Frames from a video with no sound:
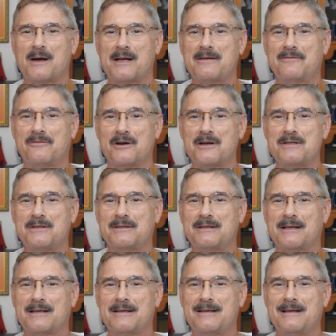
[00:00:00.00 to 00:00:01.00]
my front,
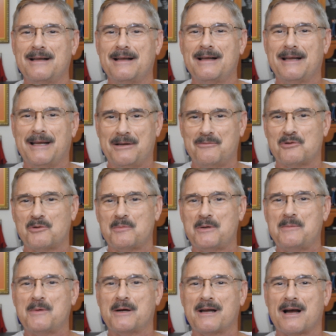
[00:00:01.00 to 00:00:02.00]
and it will
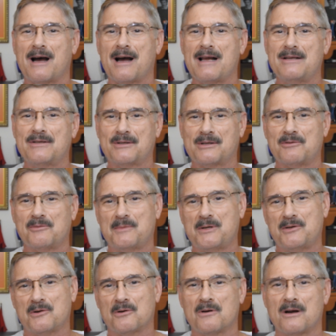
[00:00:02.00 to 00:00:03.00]
be my eyes and it'll be
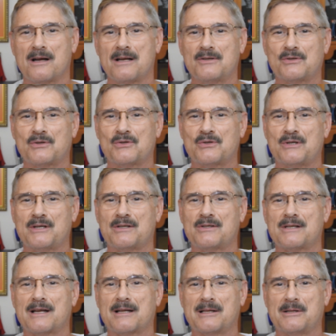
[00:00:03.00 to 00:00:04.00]
your eyes to see
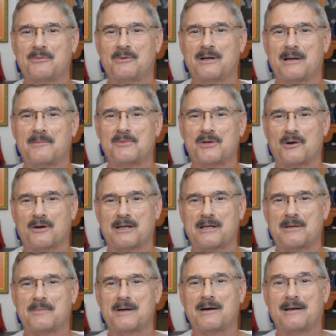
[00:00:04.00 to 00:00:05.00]
exactly what I'm
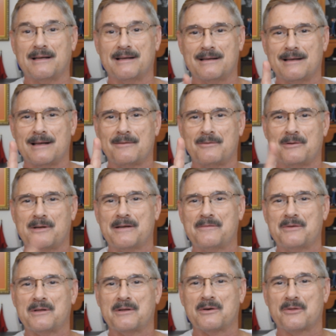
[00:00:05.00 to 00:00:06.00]
talking about. I'll give
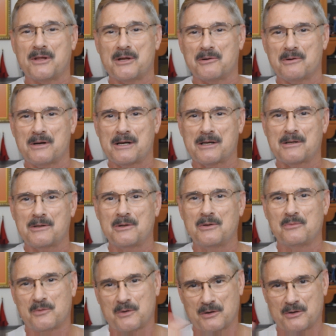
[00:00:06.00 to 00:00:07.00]
you the
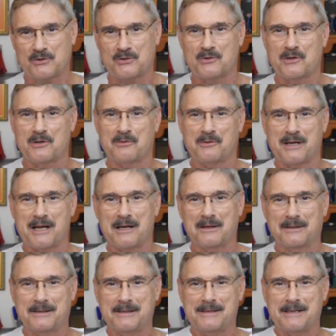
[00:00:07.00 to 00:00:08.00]
theoretical. I'm going to show you the
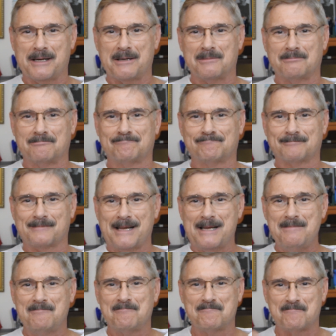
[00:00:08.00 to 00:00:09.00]
reality now.
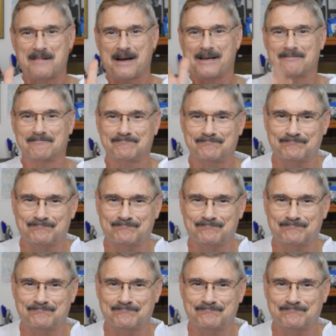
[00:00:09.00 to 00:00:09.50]
Okay? Bye.